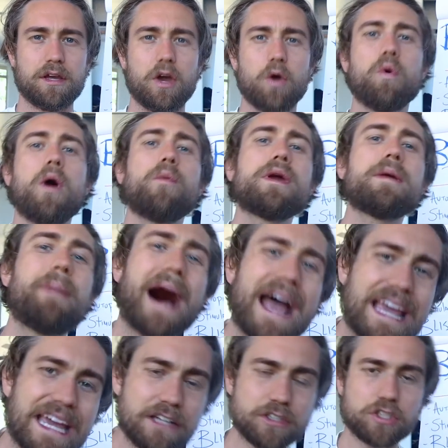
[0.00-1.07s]
what we buy
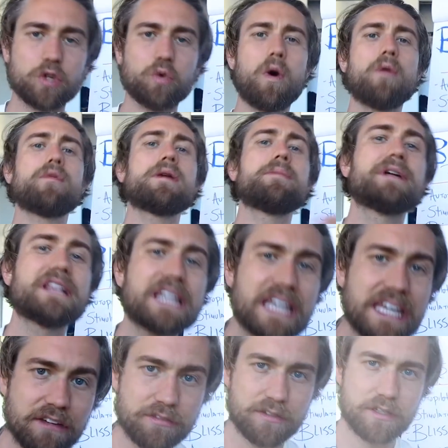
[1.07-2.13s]
into, what we
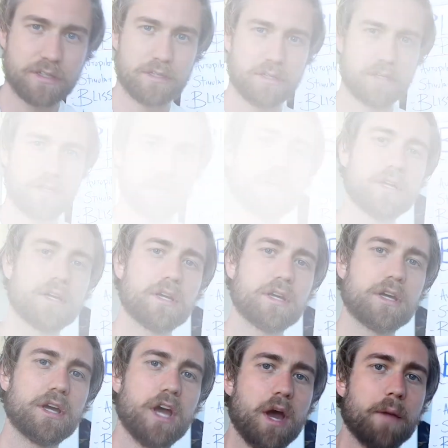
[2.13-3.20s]
believe.
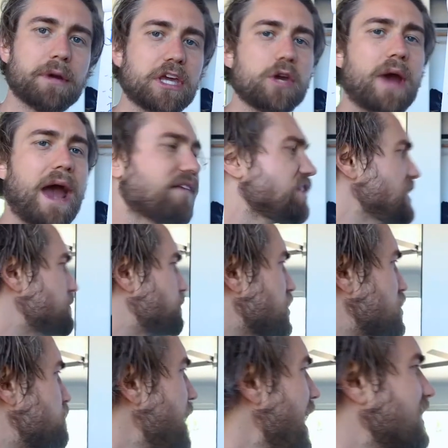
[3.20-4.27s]
But you have these
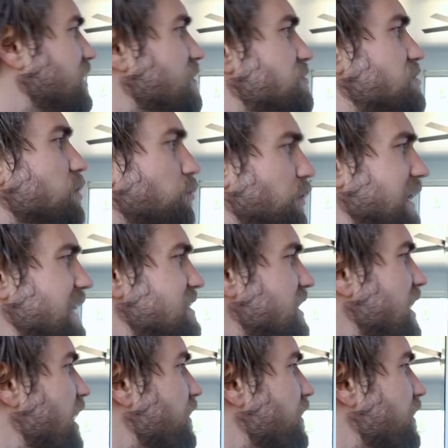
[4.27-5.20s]
perspectives, the reasoning